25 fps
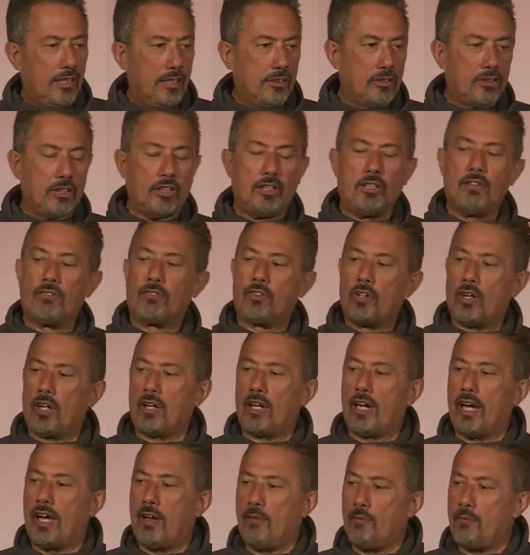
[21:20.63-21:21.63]
So you've got
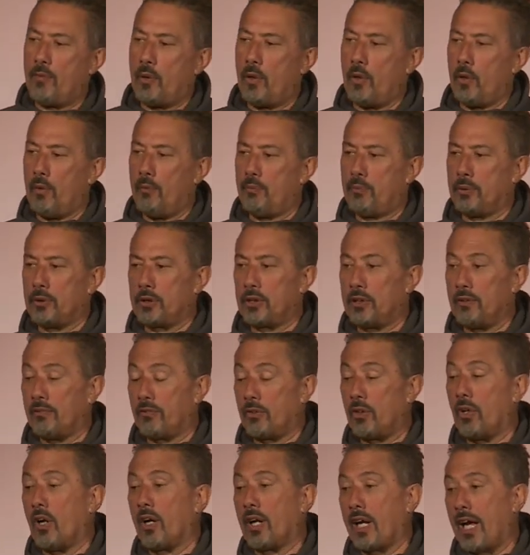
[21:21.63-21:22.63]
to have purpose,
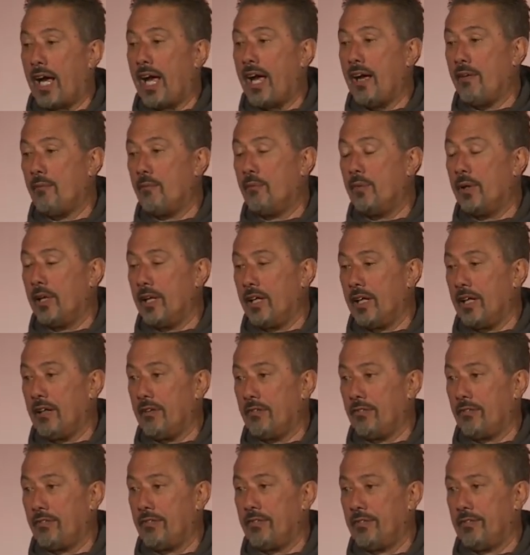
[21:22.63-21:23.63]
you've got to have
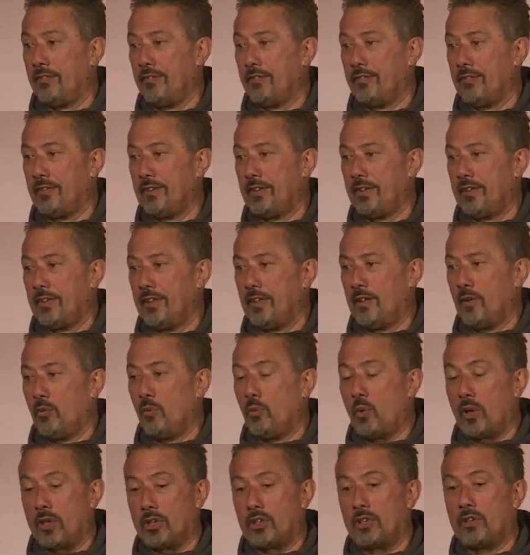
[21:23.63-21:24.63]
belief.
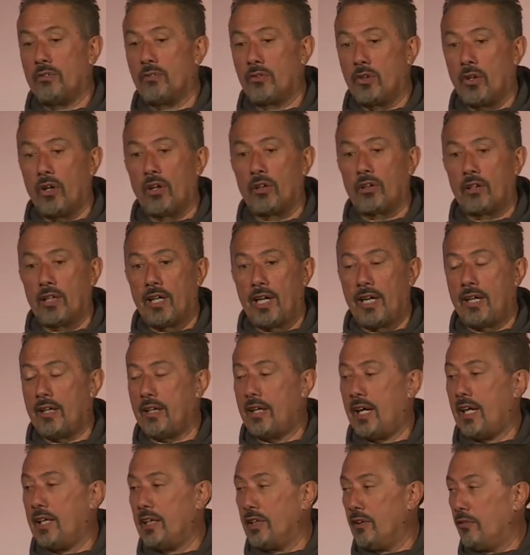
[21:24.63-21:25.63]
Once you've got
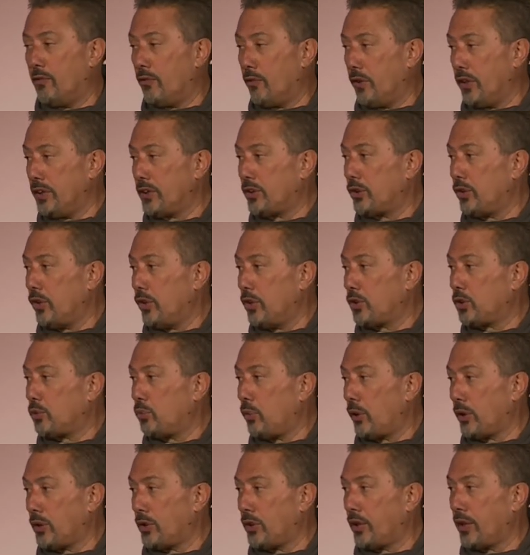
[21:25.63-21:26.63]
that and you've
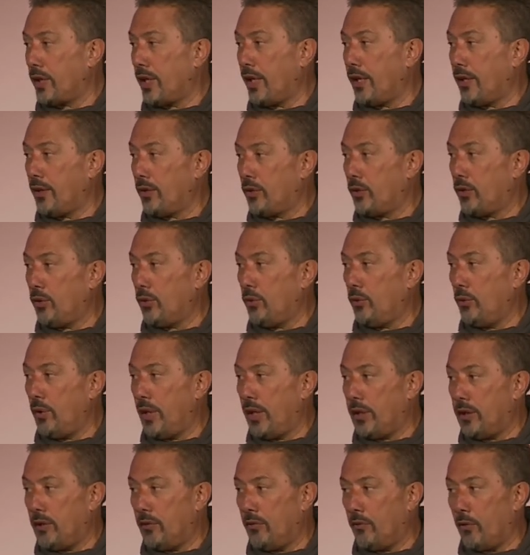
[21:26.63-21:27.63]
researched what you're going to do
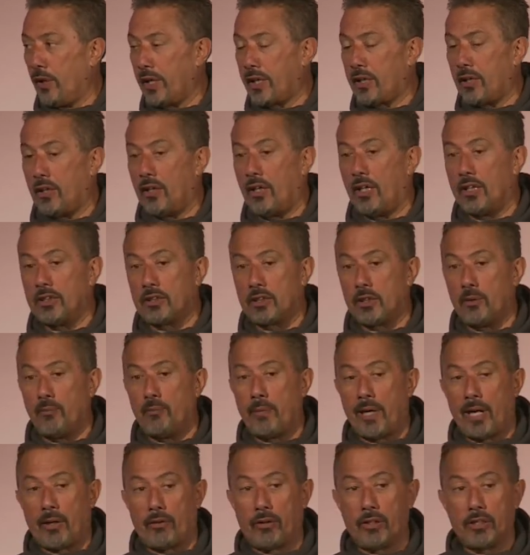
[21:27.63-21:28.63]
and you recognize the
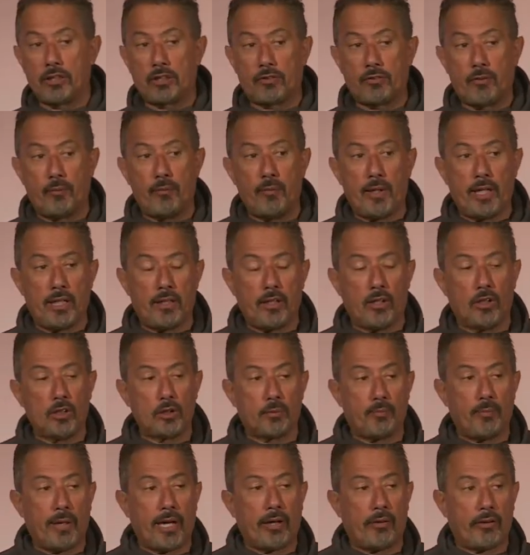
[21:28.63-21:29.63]
barriers, for me,
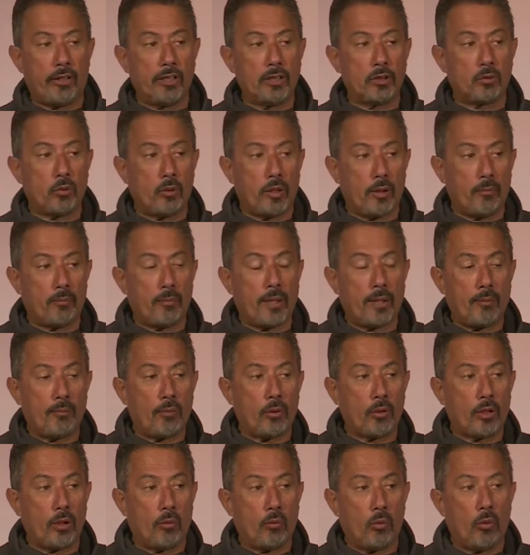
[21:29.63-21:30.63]
those barriers were the
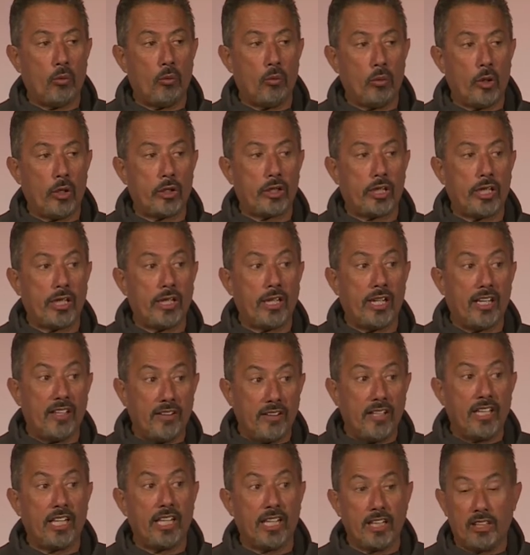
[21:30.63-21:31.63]
people that were working
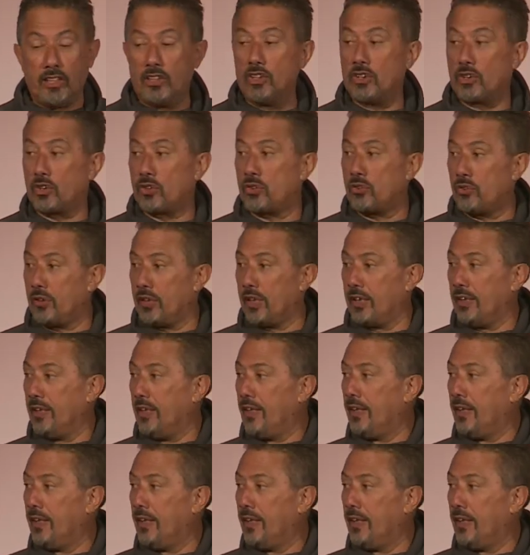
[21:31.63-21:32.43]
in the industry.